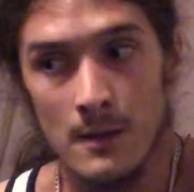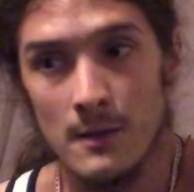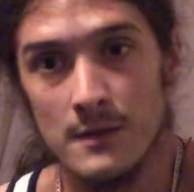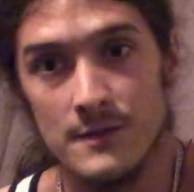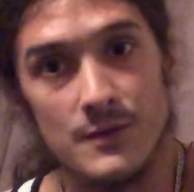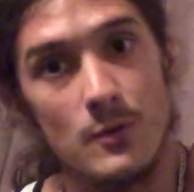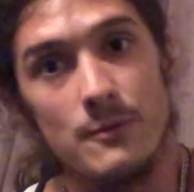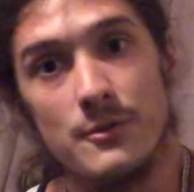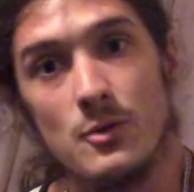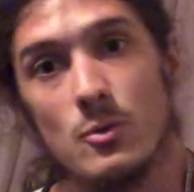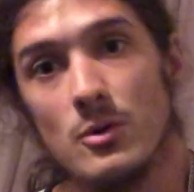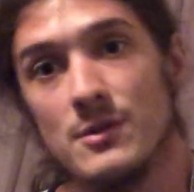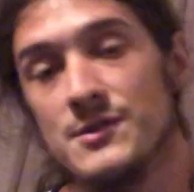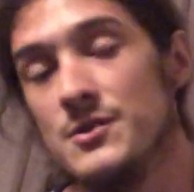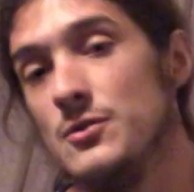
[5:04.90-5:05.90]
So if you
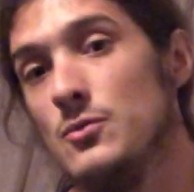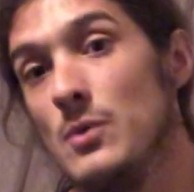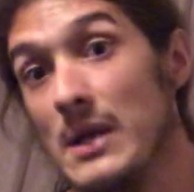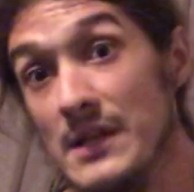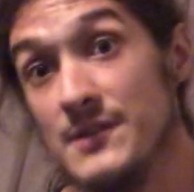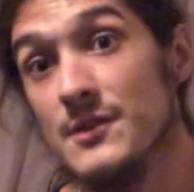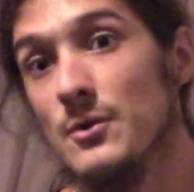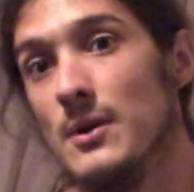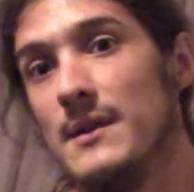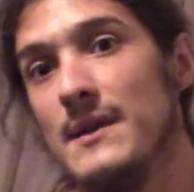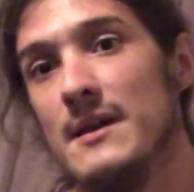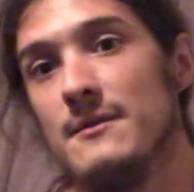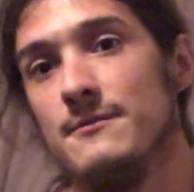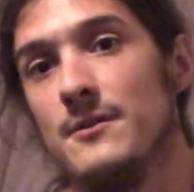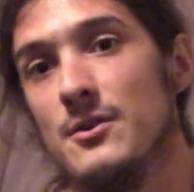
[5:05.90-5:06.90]
were to integrate
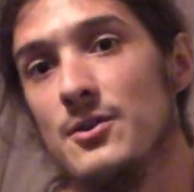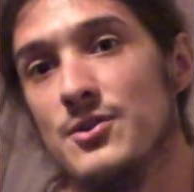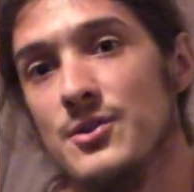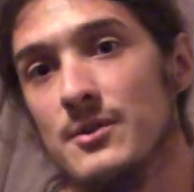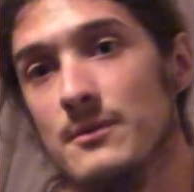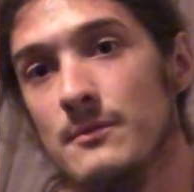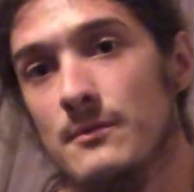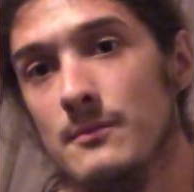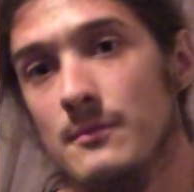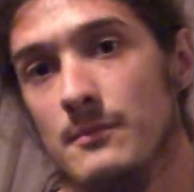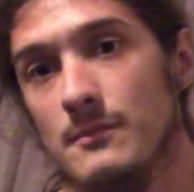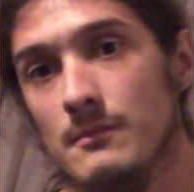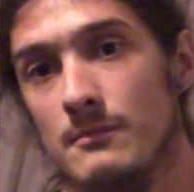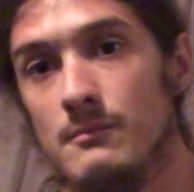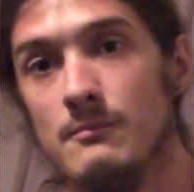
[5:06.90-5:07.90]
that function,
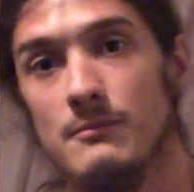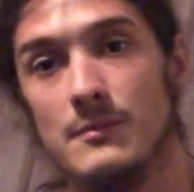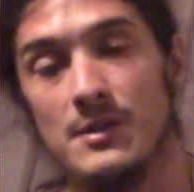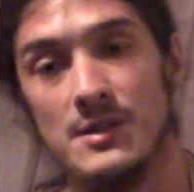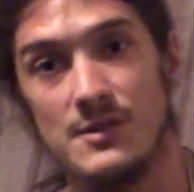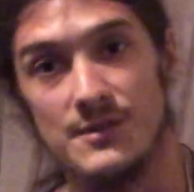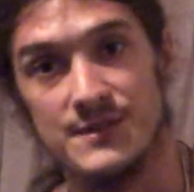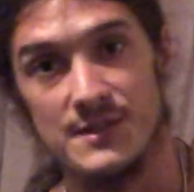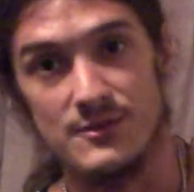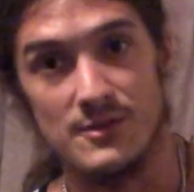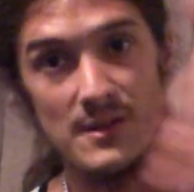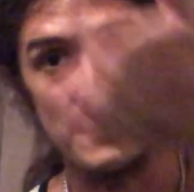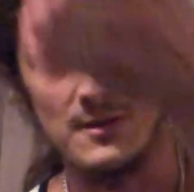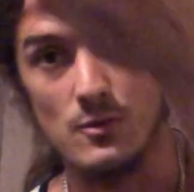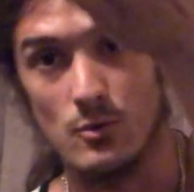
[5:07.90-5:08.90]
centered
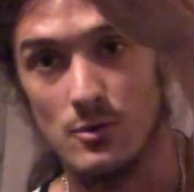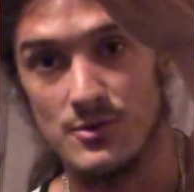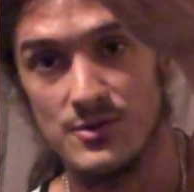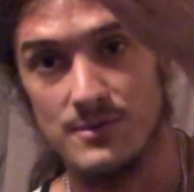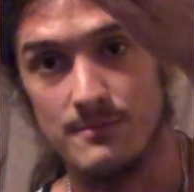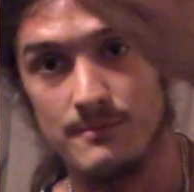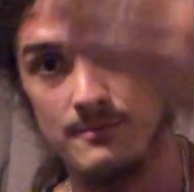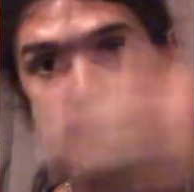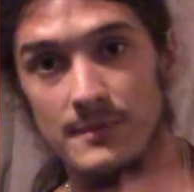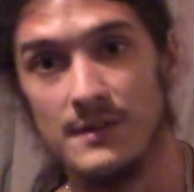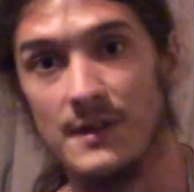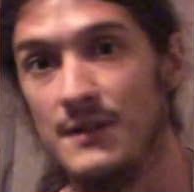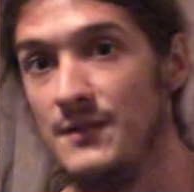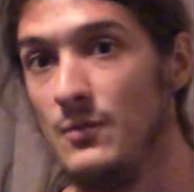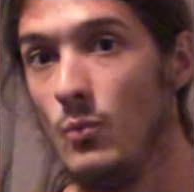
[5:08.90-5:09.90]
at the origin,
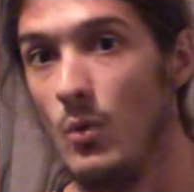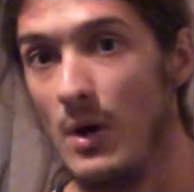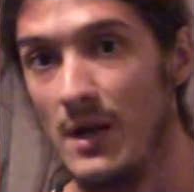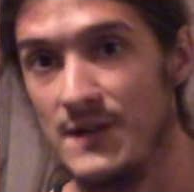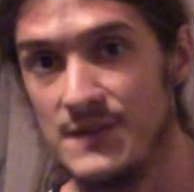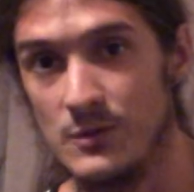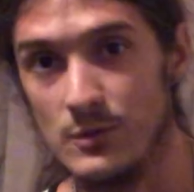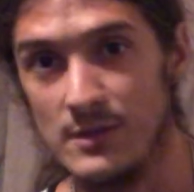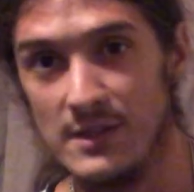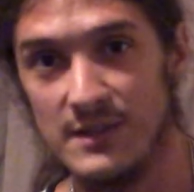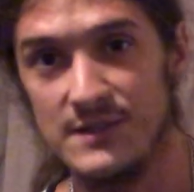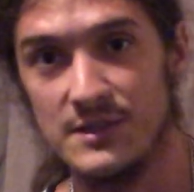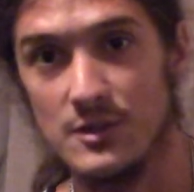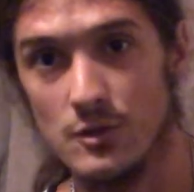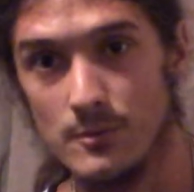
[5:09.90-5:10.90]
because y is equal to x
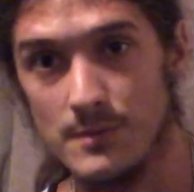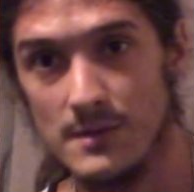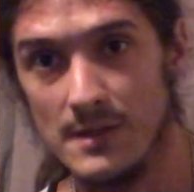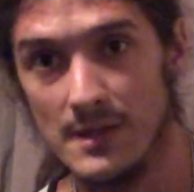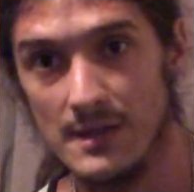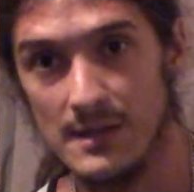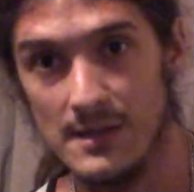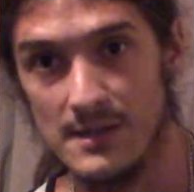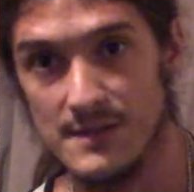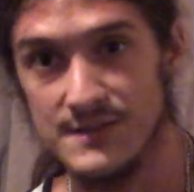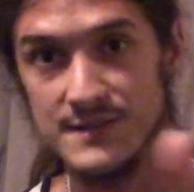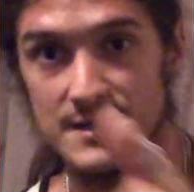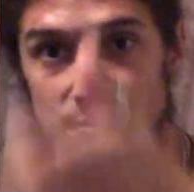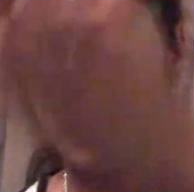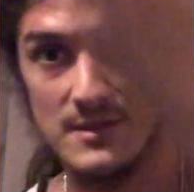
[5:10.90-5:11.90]
cubed is
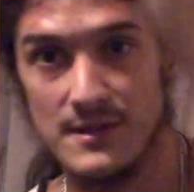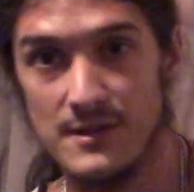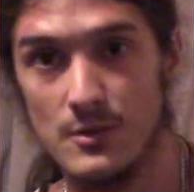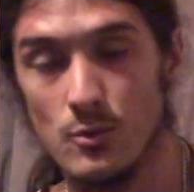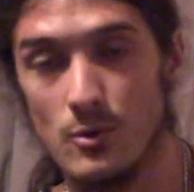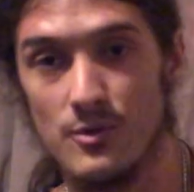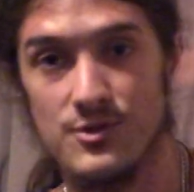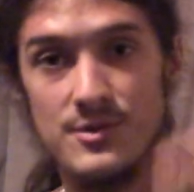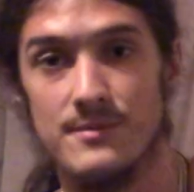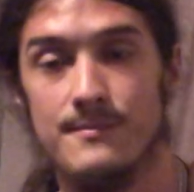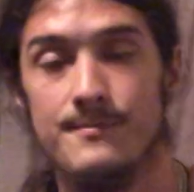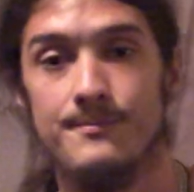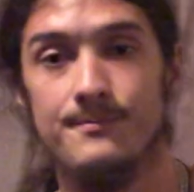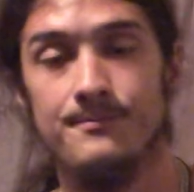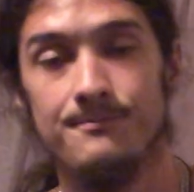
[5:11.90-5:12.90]
centered at the origin.
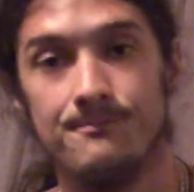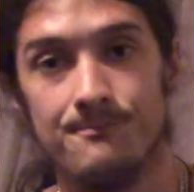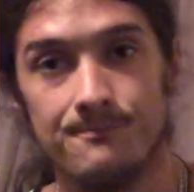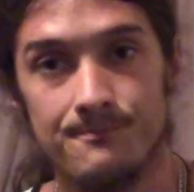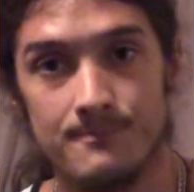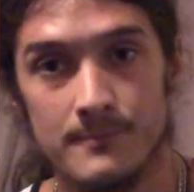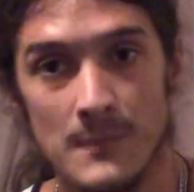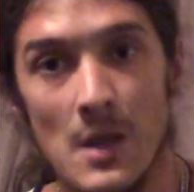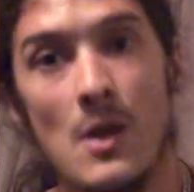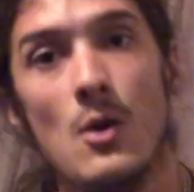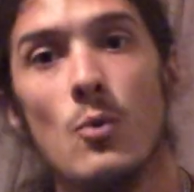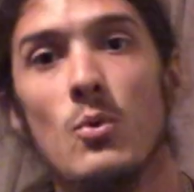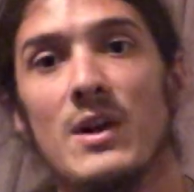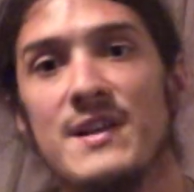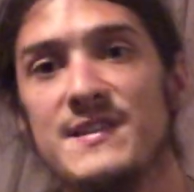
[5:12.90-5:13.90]

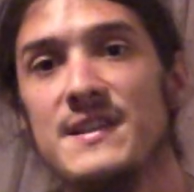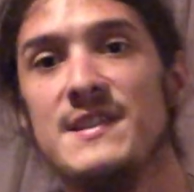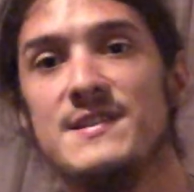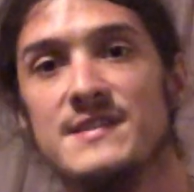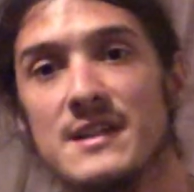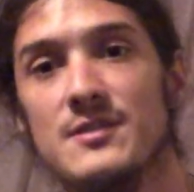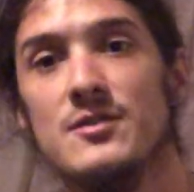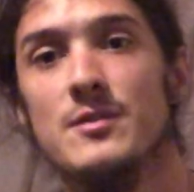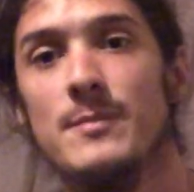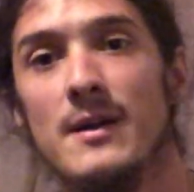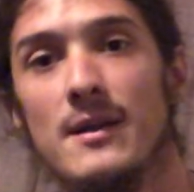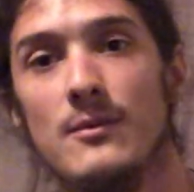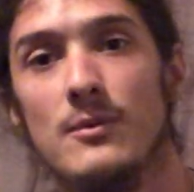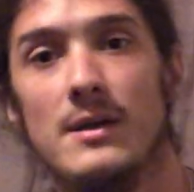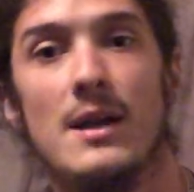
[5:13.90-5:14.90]
When I say centered, by
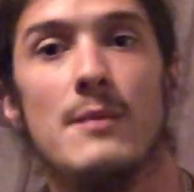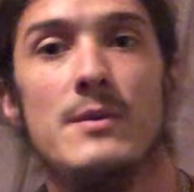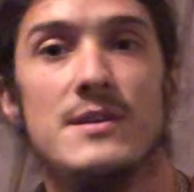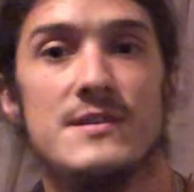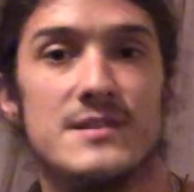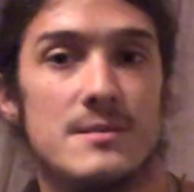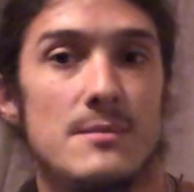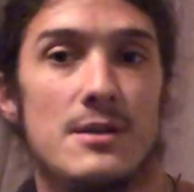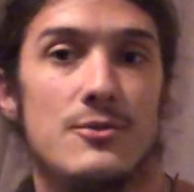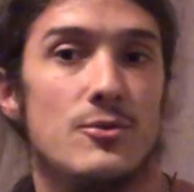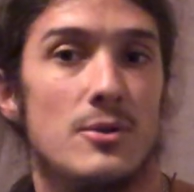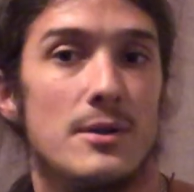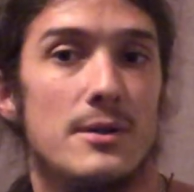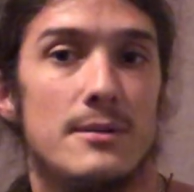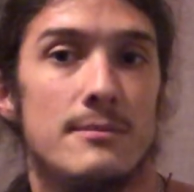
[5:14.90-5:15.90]
the way, I mean symmetric.